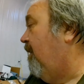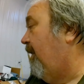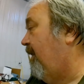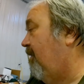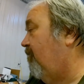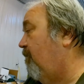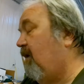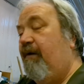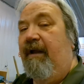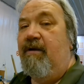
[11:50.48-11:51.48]
I have a
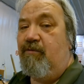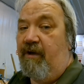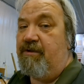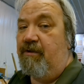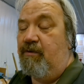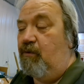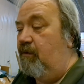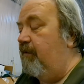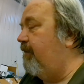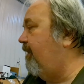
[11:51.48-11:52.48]
bearing extraction
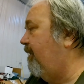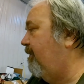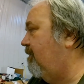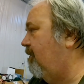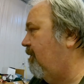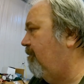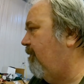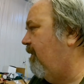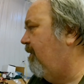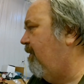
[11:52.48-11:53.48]
tool, and